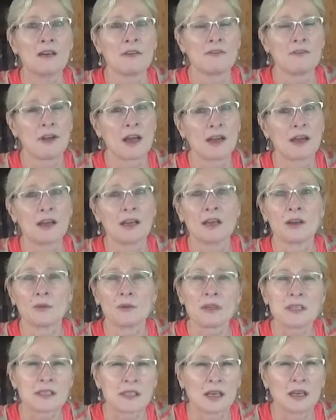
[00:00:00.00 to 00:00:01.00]
vetted and
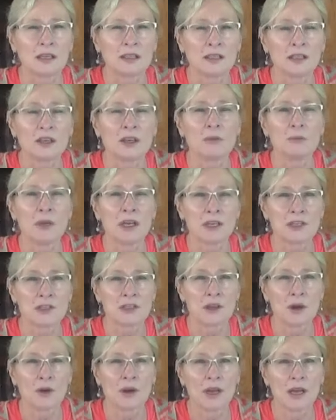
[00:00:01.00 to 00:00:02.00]
resettled here in
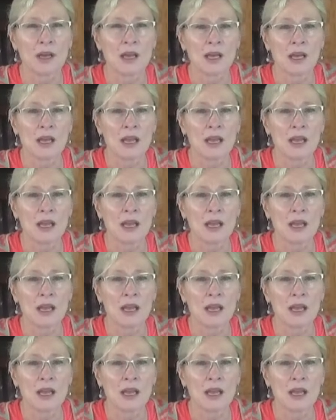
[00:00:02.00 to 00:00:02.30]
Minnesota.